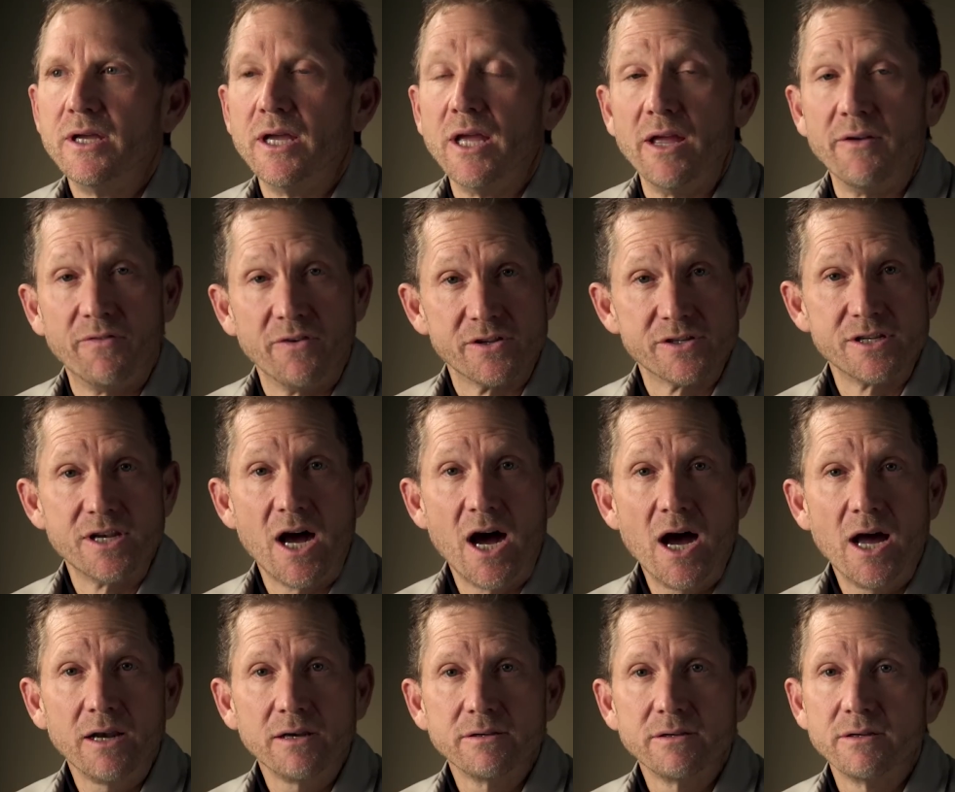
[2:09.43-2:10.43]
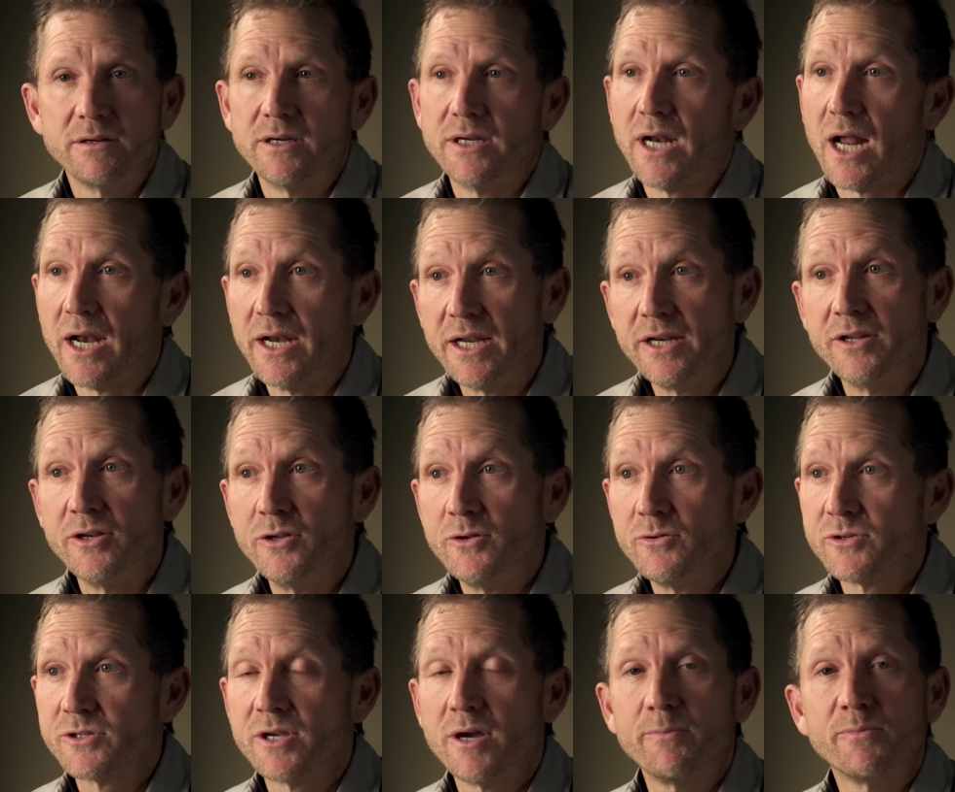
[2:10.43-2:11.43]
If it's not and I need to do
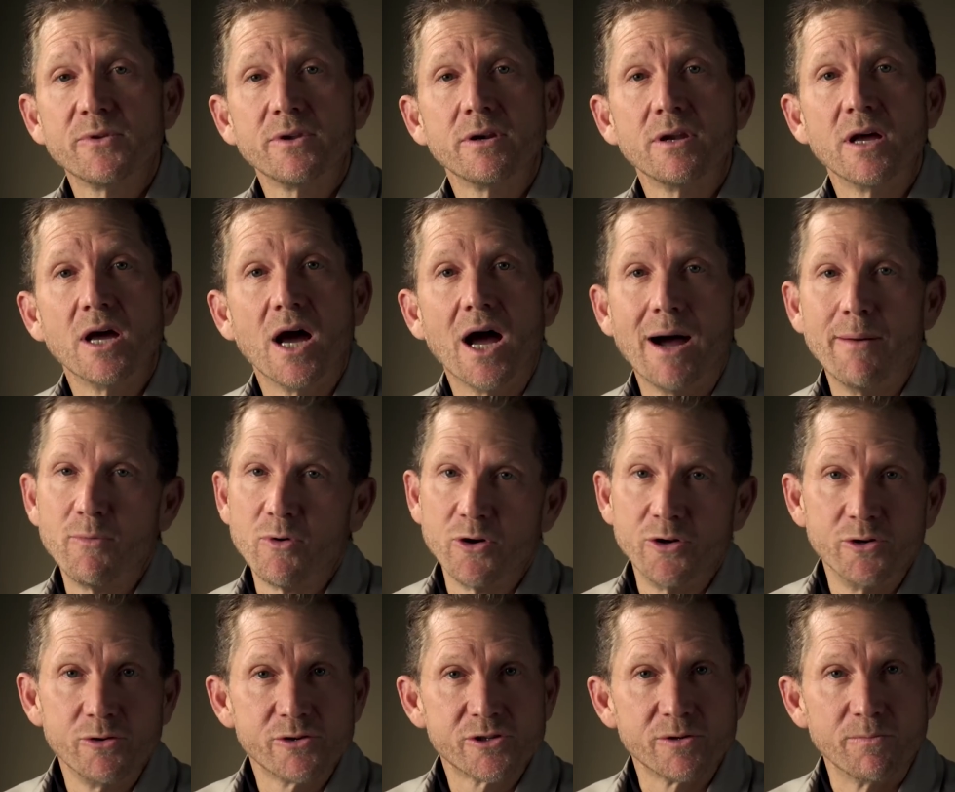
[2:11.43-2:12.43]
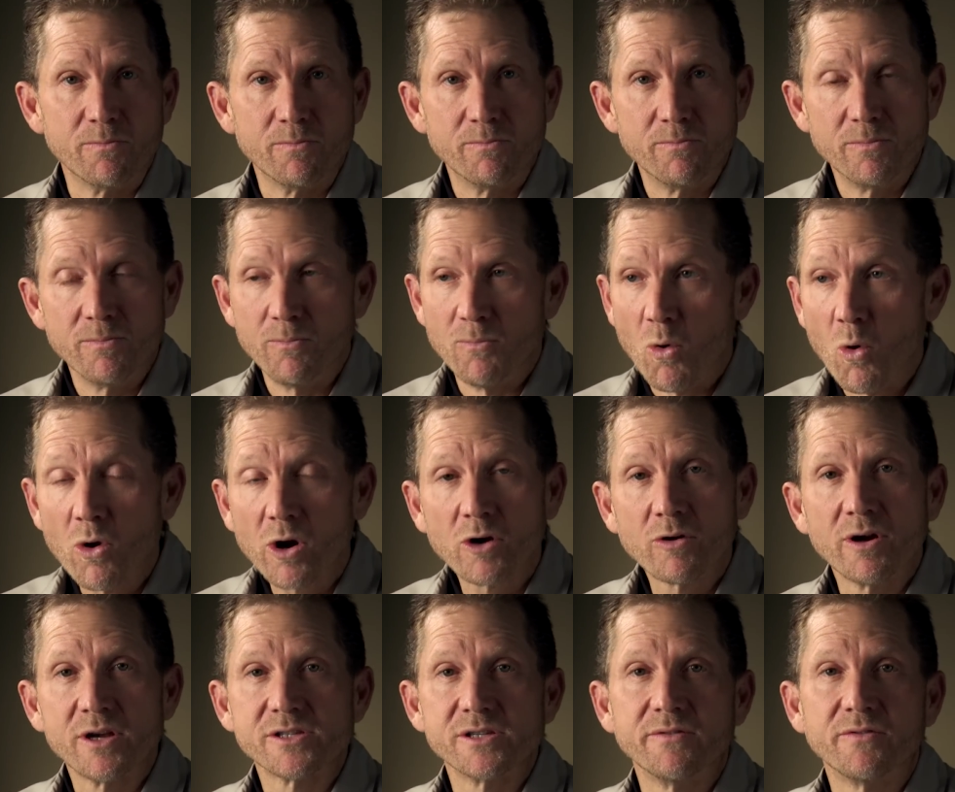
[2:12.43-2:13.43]
something, I'm going to do some more
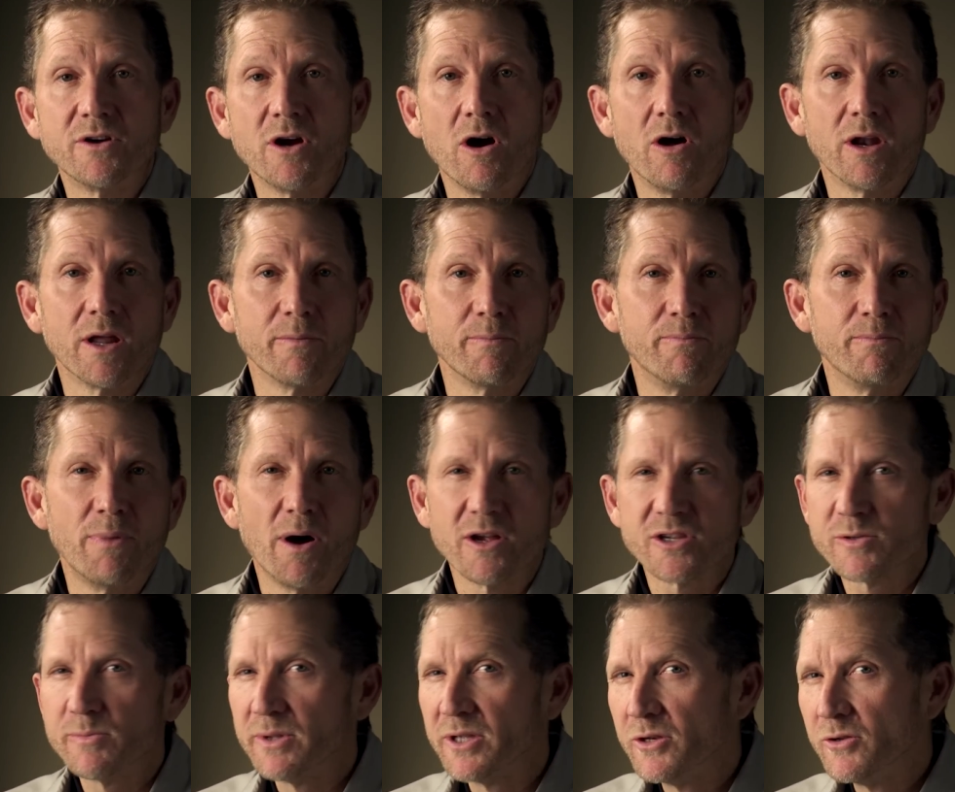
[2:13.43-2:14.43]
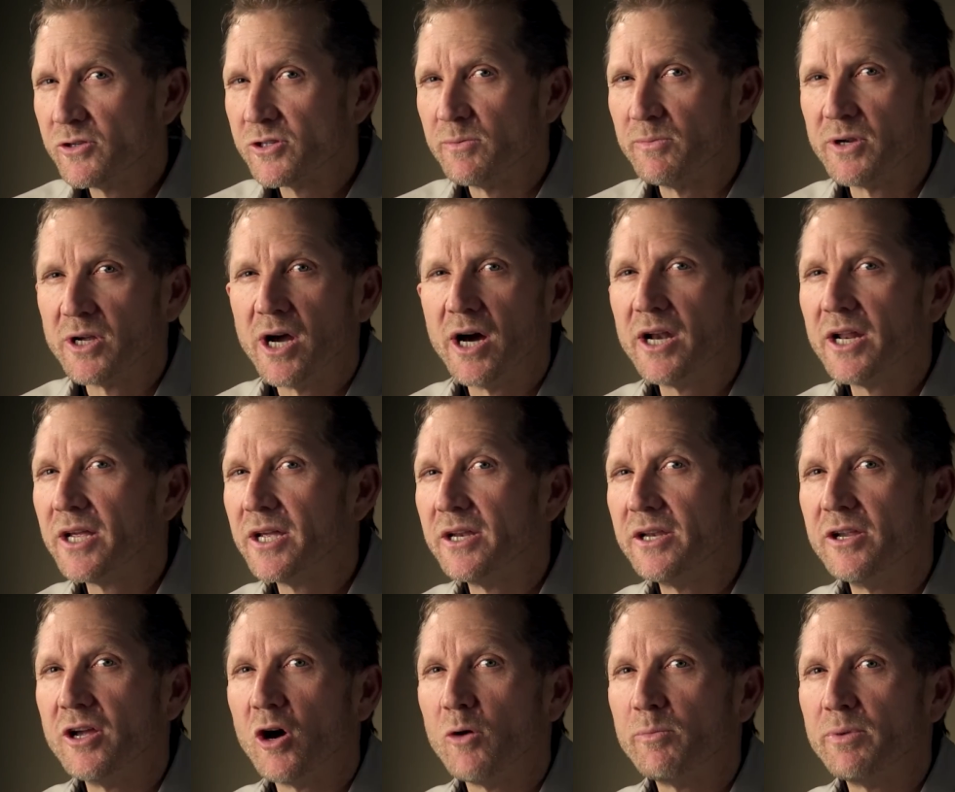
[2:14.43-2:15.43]
aggressive calling, possibly do some cutting and
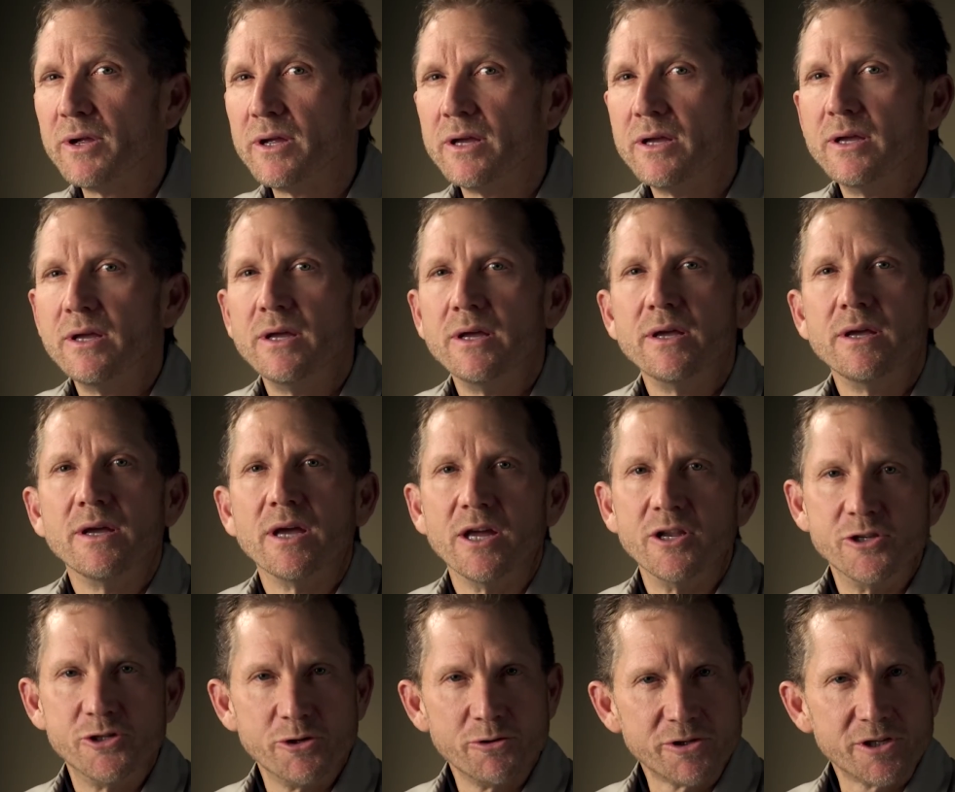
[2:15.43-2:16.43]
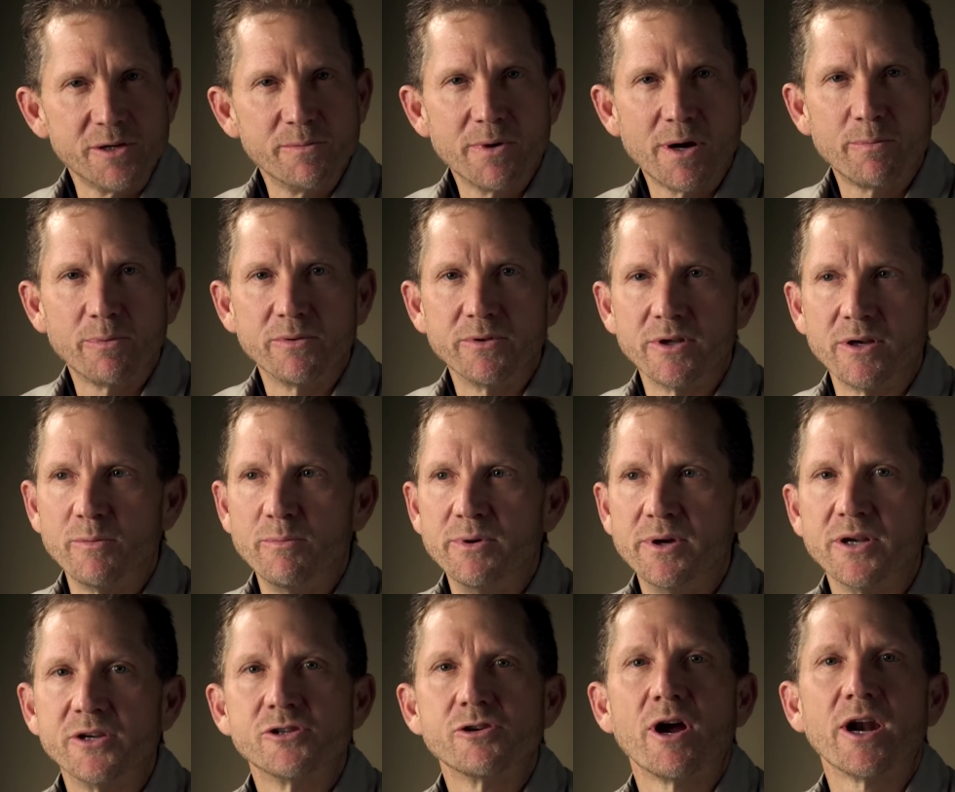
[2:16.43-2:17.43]
yelping, and juice him up a little
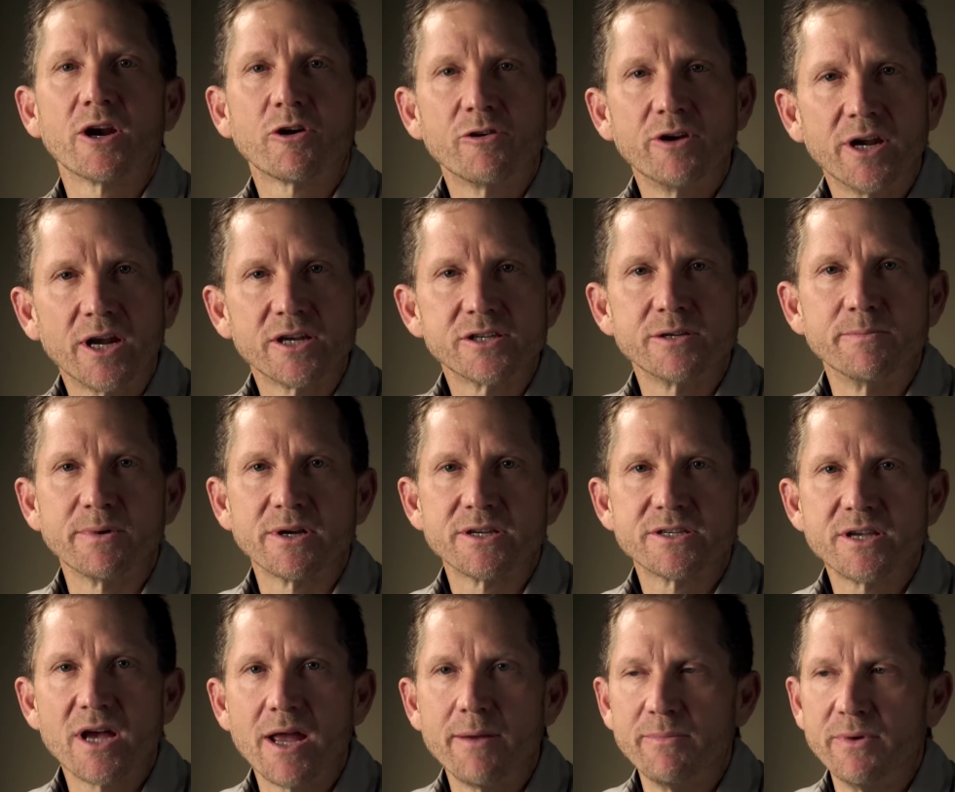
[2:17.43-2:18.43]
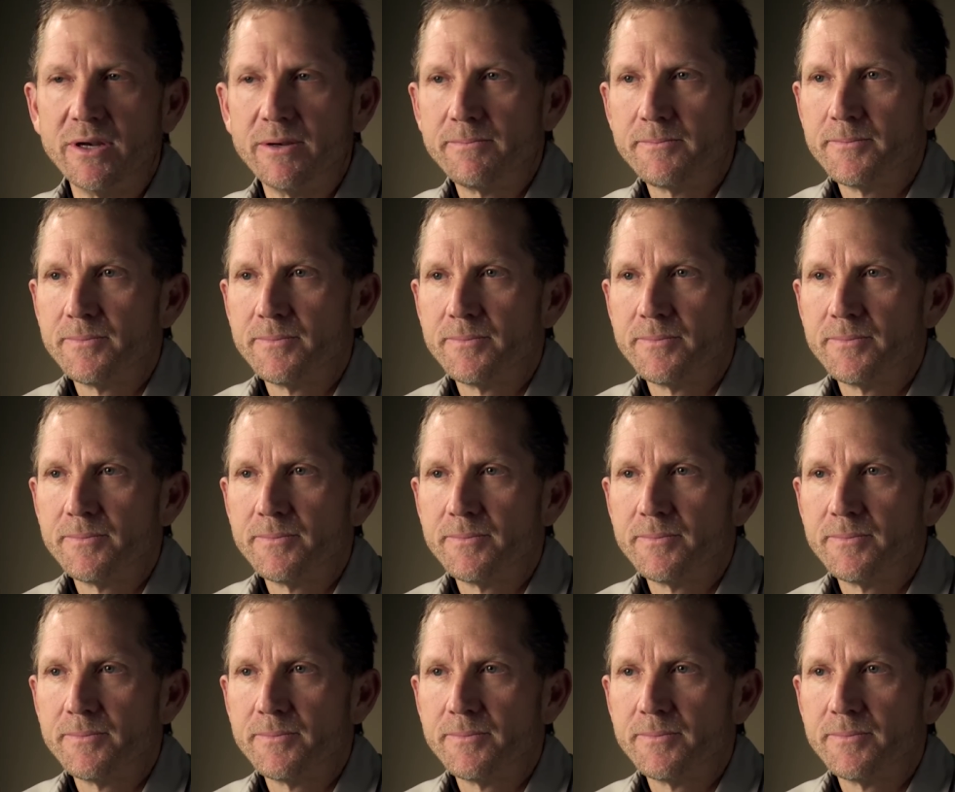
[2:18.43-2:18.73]
bit, try to create some excitement.